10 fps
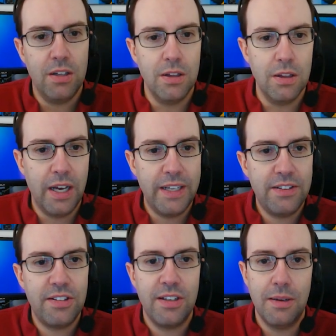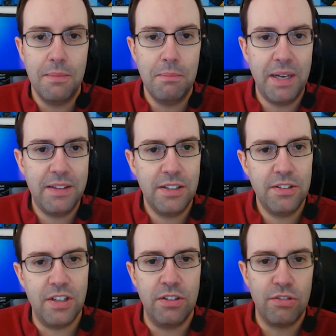Light
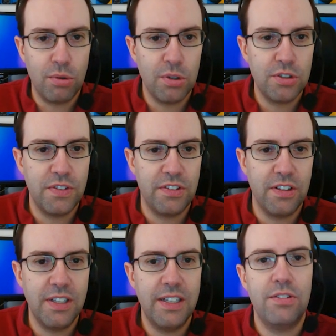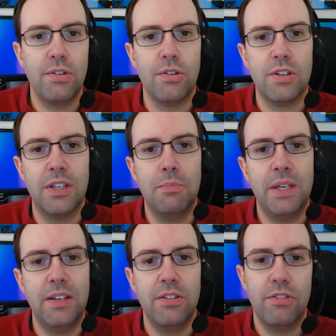Maintenance and Storage Facility. So they're going to
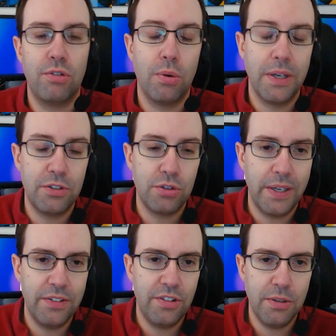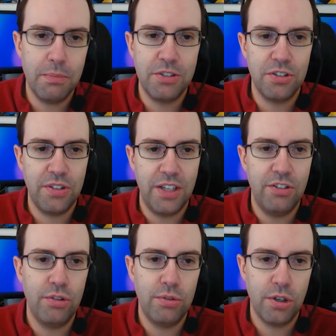be storing trains here, much as they
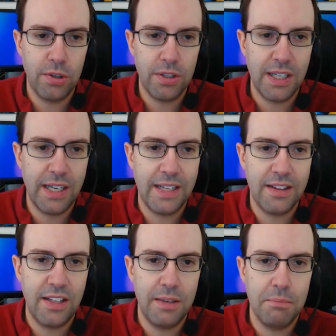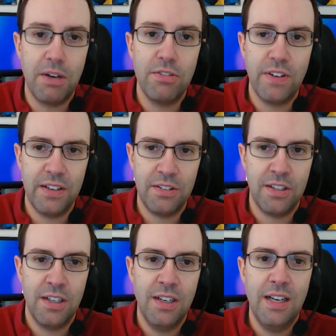do currently at the
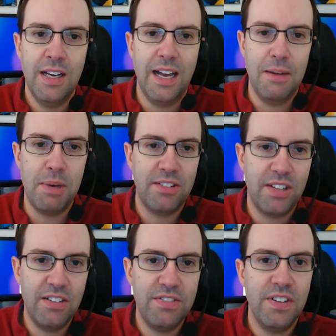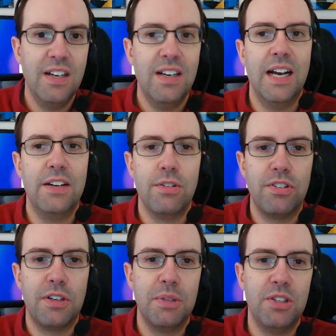Belfast MSF. And they're
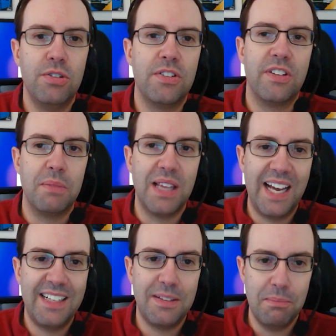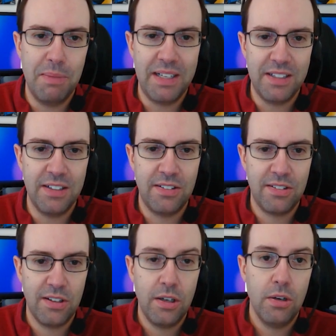also going to be doing some light
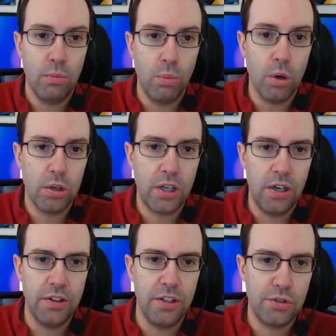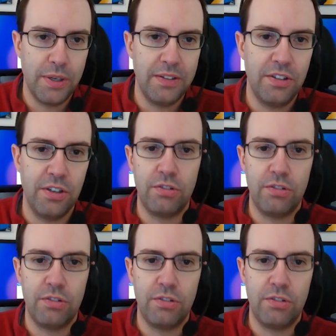maintenance work on the trains here.